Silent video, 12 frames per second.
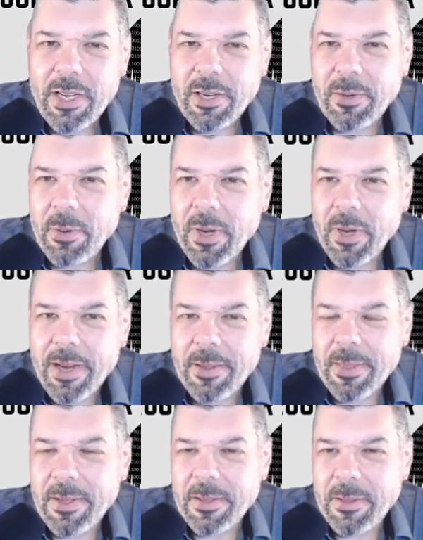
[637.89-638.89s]
I
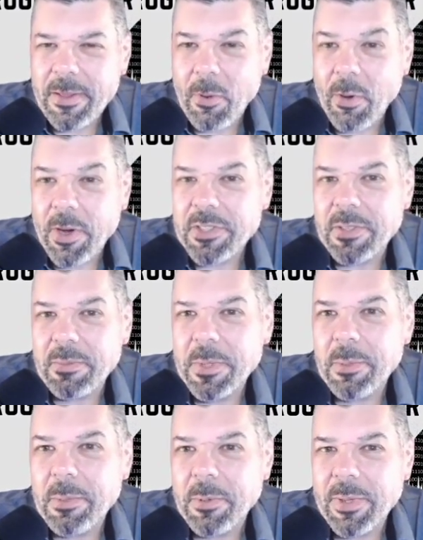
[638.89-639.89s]
think there are some
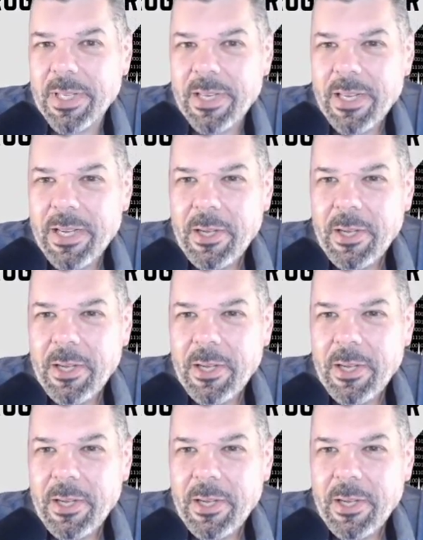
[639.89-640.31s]
people that